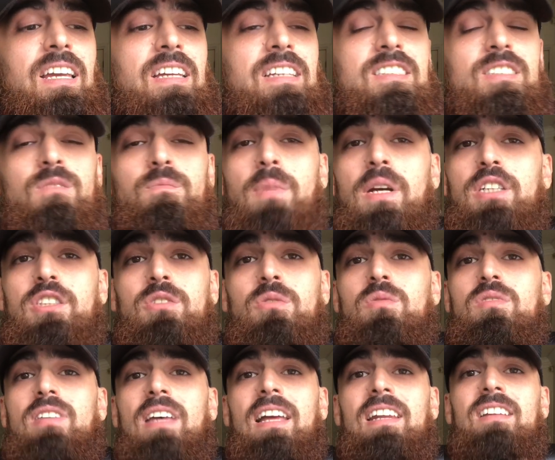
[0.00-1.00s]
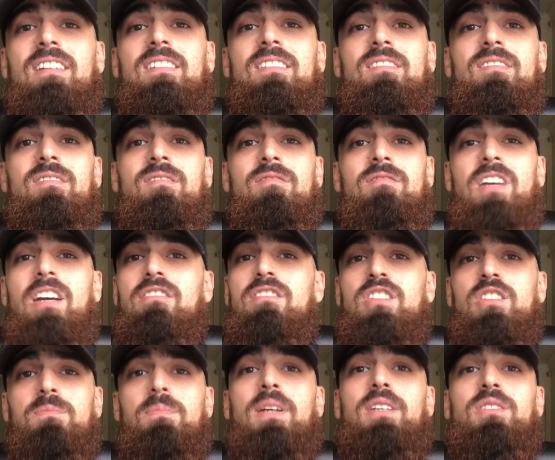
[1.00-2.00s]
special talent, very
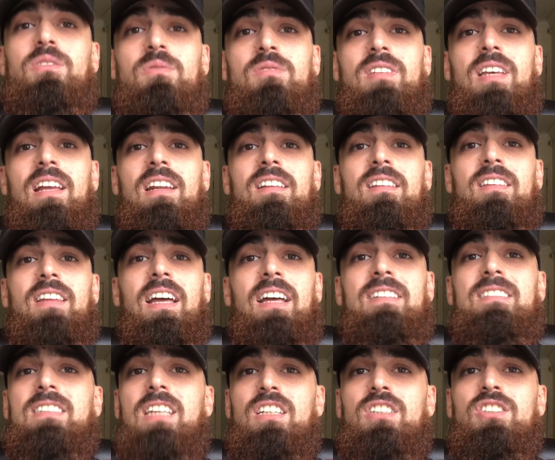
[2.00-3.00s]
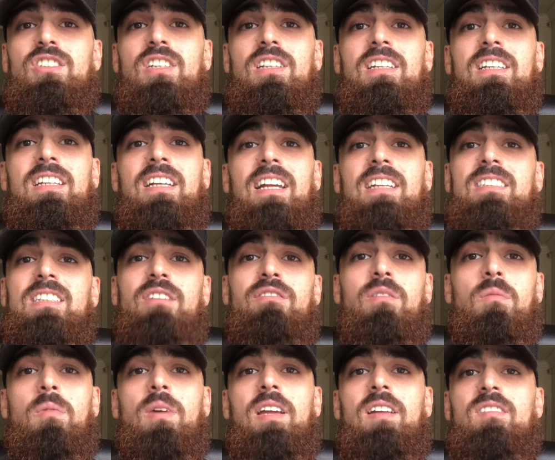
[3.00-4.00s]
special talent that essentially gets them
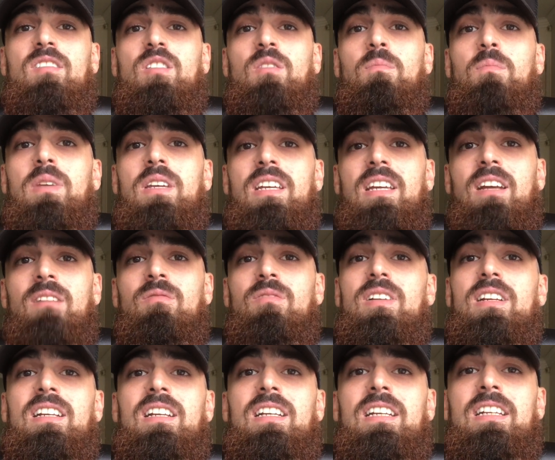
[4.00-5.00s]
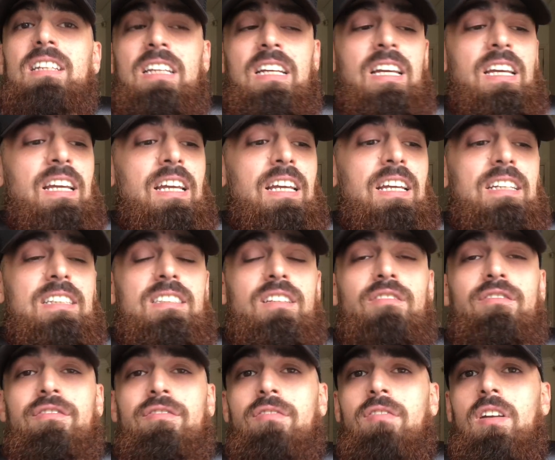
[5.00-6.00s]
from A to B and really is a
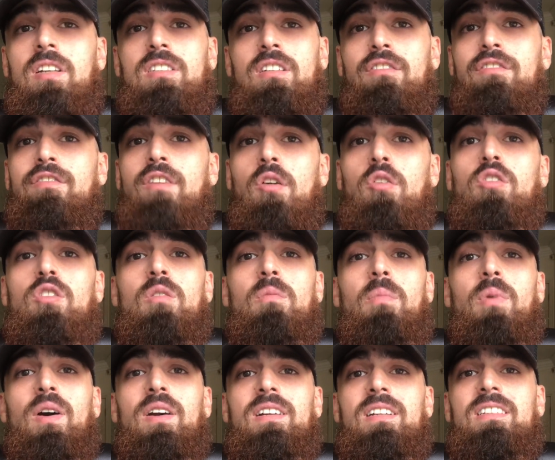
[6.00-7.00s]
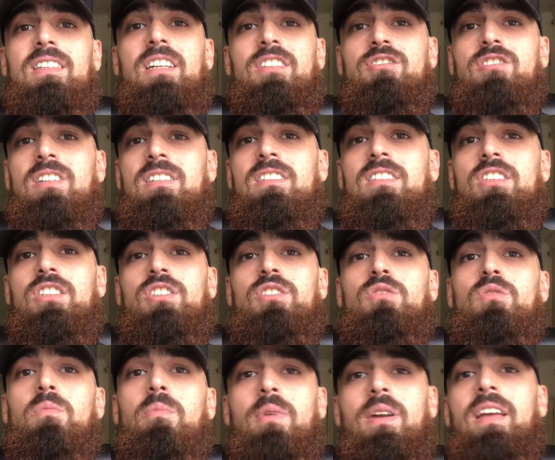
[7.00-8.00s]
focal point in their
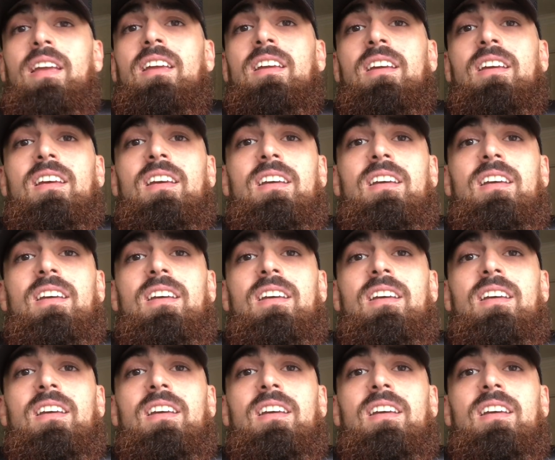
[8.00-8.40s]
transitional play.